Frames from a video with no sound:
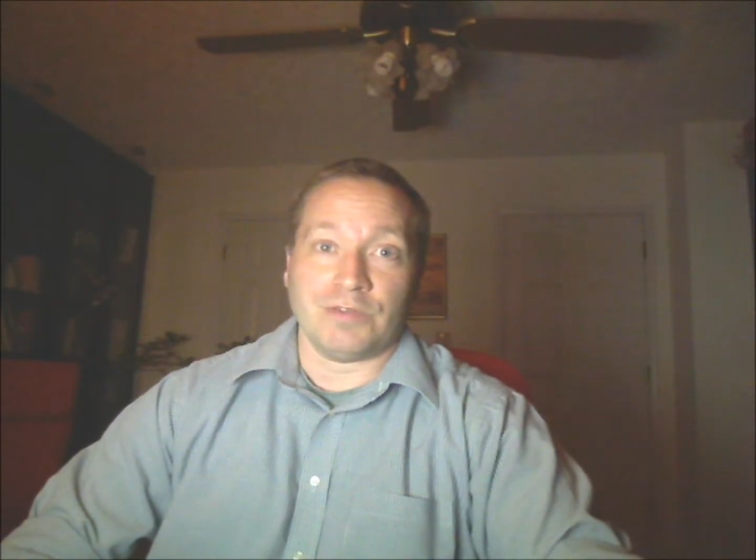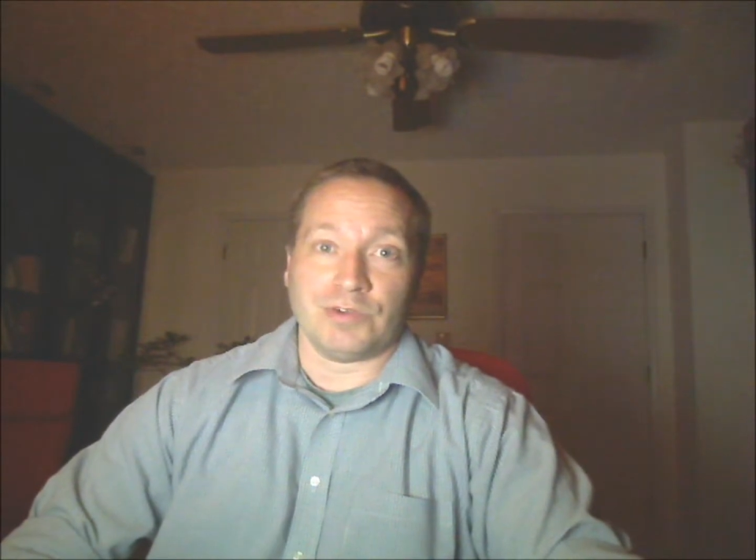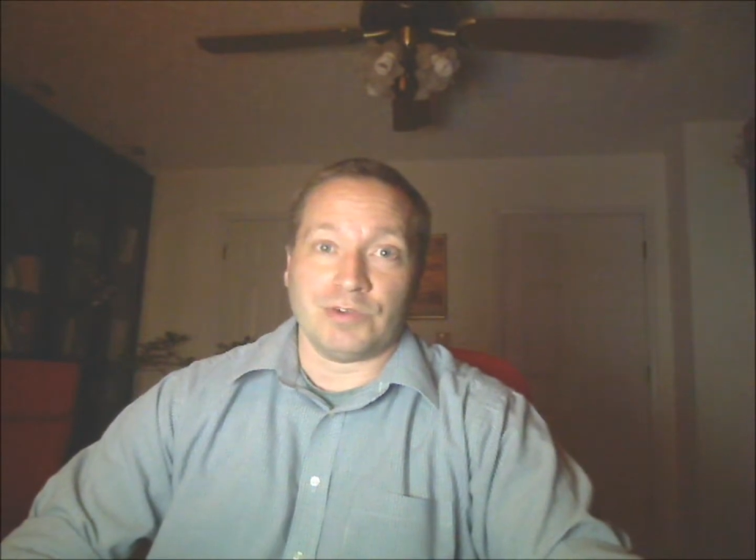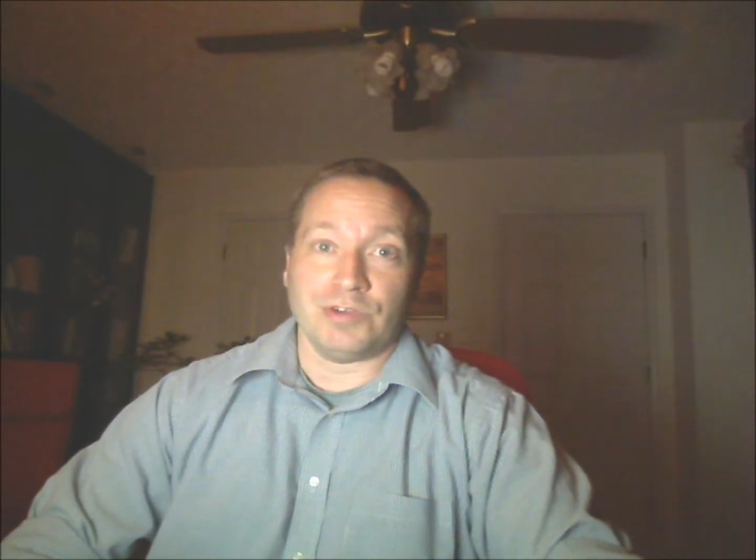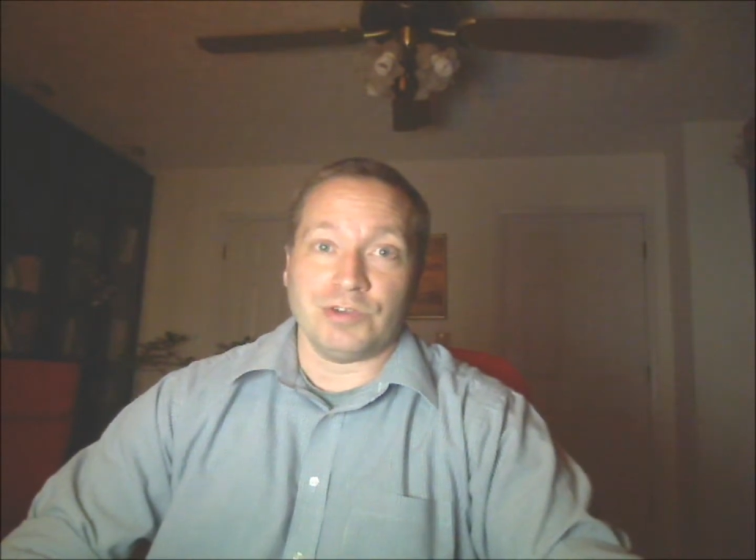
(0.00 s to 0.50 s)

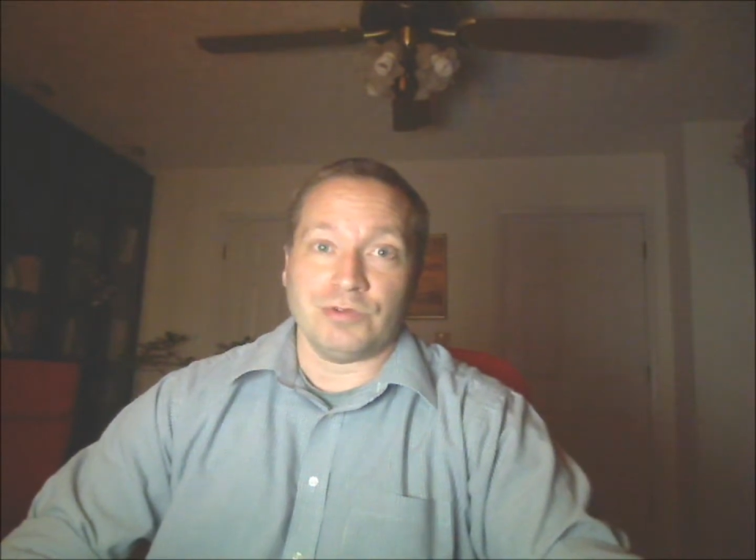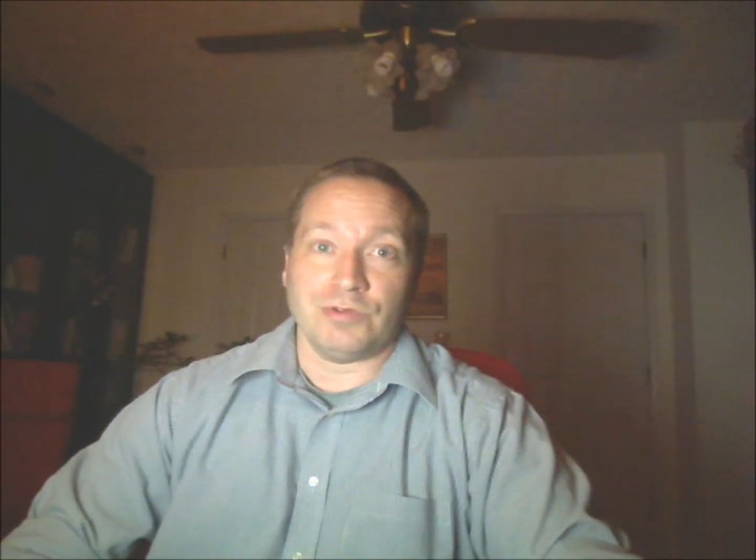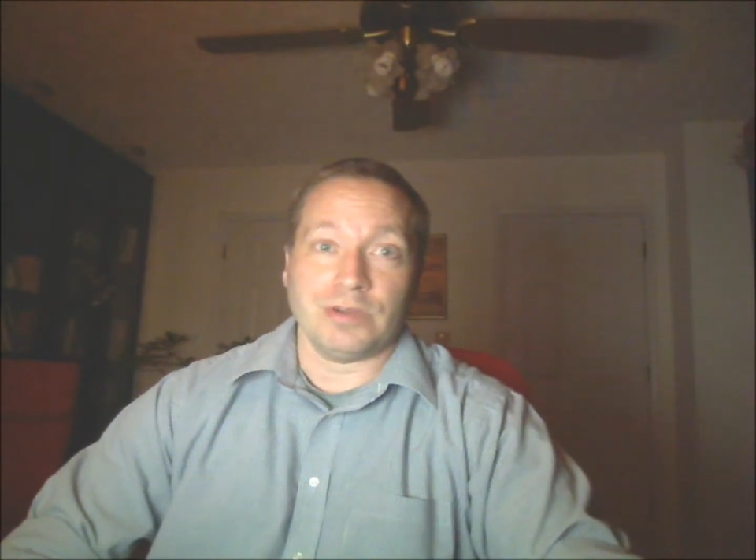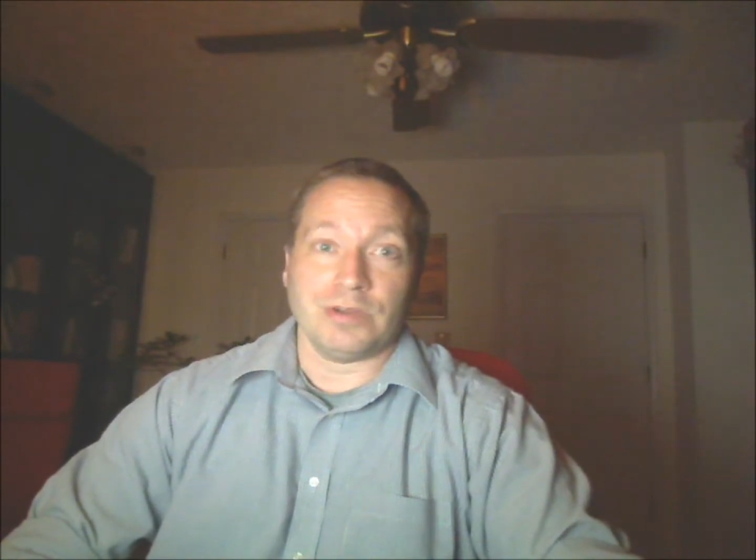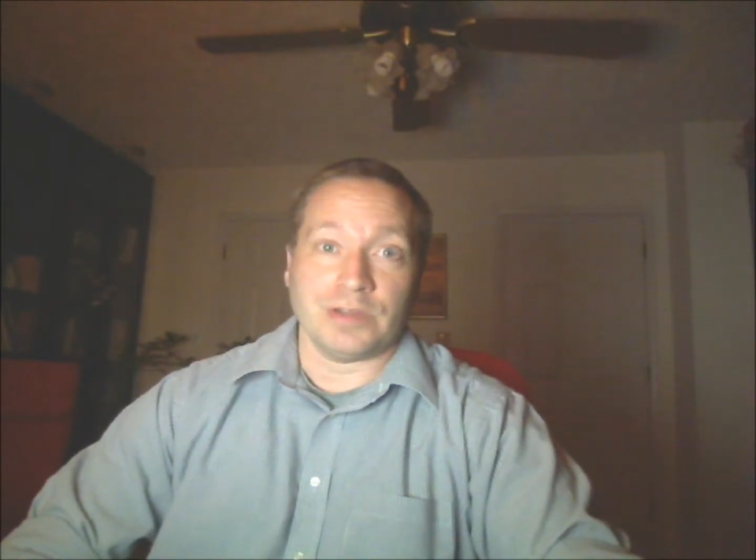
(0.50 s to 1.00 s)
ado,
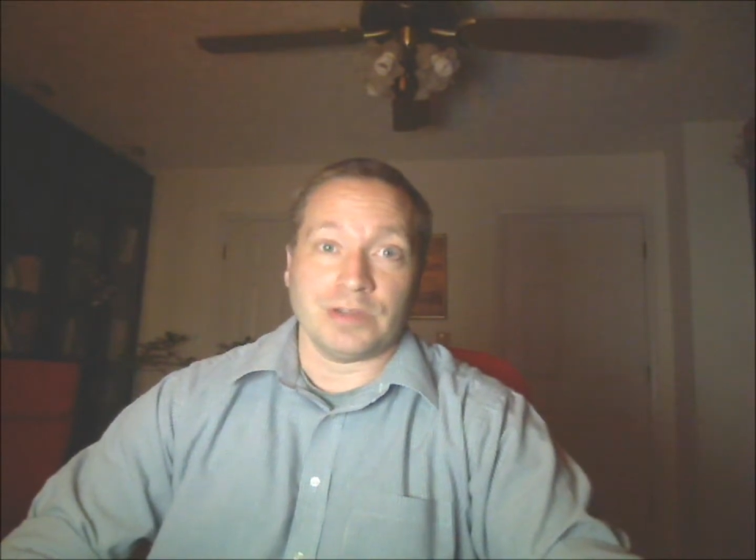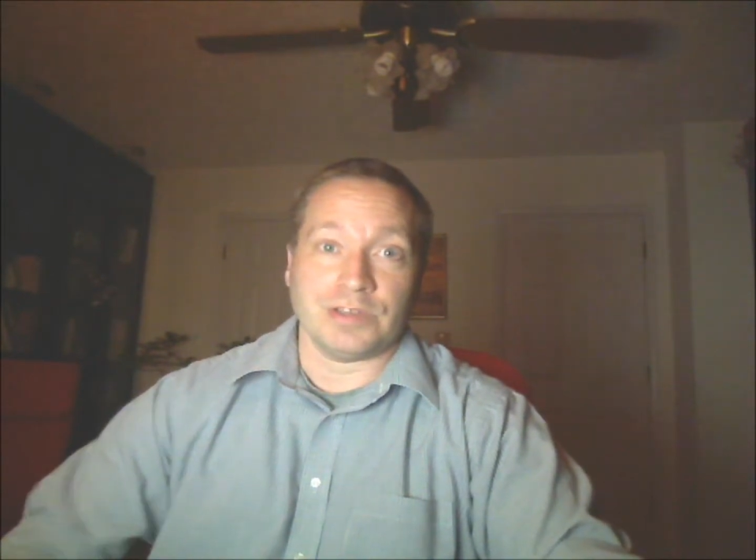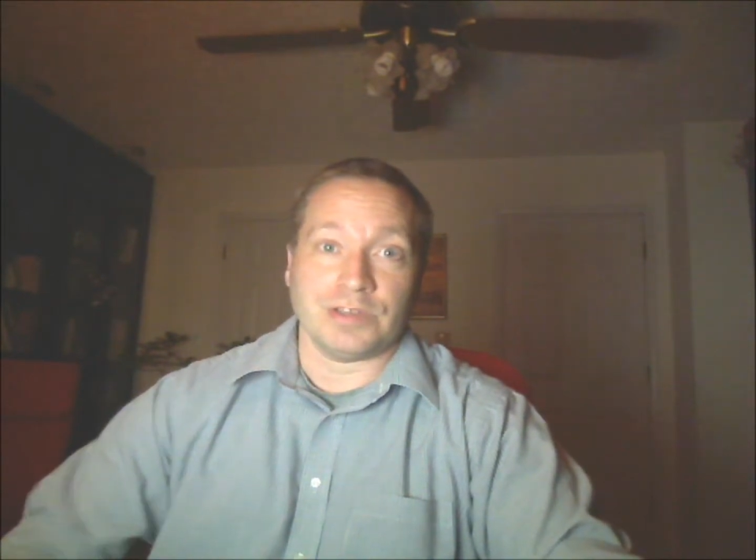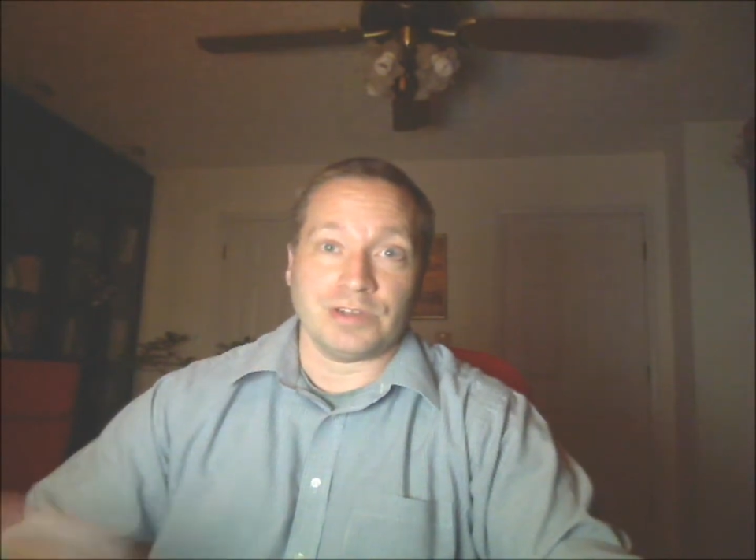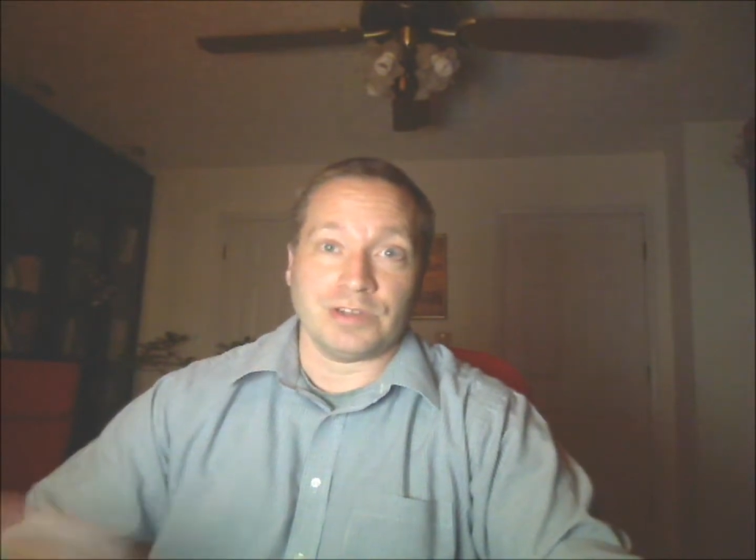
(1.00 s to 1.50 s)
let's get
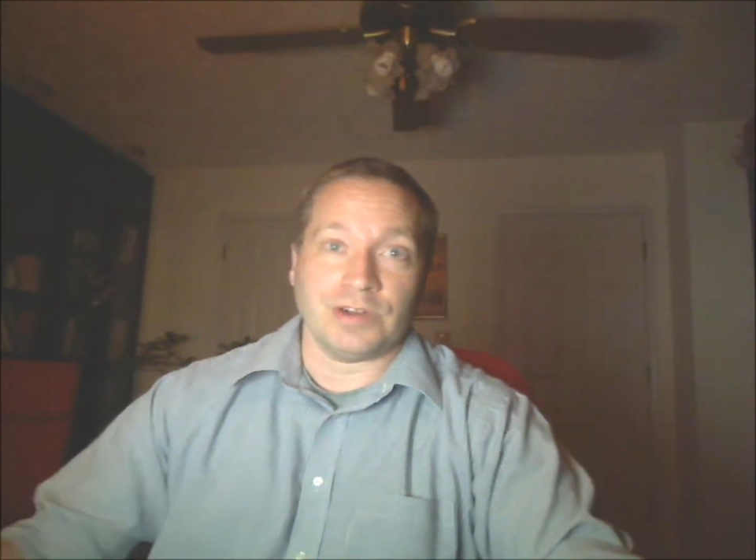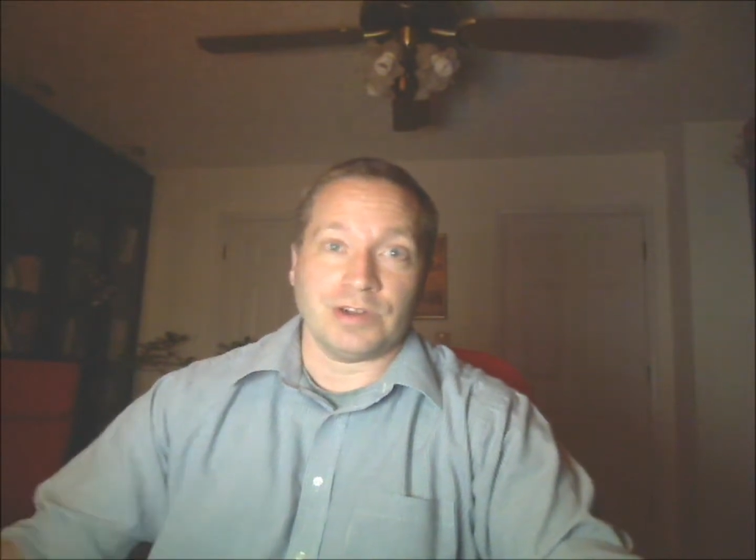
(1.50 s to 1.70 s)
started.